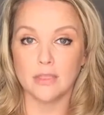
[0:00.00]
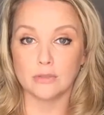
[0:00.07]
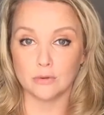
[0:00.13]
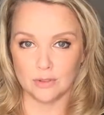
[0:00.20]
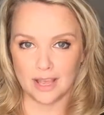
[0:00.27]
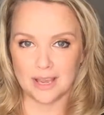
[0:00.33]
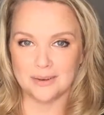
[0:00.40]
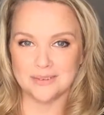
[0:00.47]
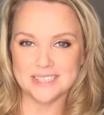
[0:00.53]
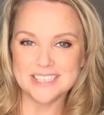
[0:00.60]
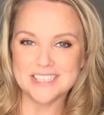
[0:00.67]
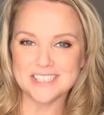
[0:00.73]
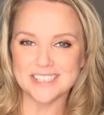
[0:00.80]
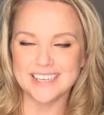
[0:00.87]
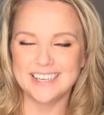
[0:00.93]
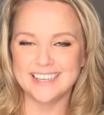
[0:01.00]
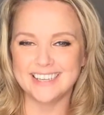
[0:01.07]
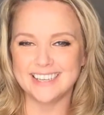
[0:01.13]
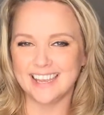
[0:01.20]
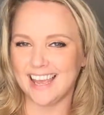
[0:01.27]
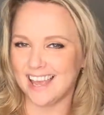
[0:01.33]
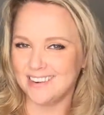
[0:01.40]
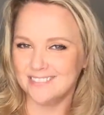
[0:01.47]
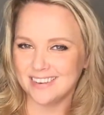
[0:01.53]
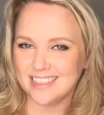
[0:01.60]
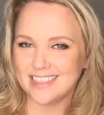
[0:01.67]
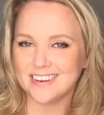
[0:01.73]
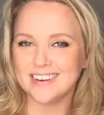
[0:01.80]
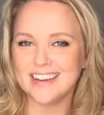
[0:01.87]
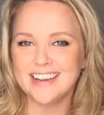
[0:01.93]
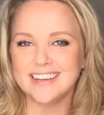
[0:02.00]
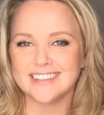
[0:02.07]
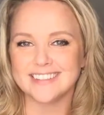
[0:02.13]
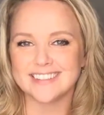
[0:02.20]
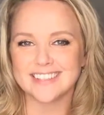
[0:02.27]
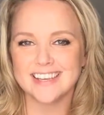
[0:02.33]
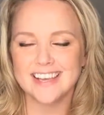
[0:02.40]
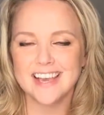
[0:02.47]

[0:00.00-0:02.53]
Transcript: Through language and with your ears.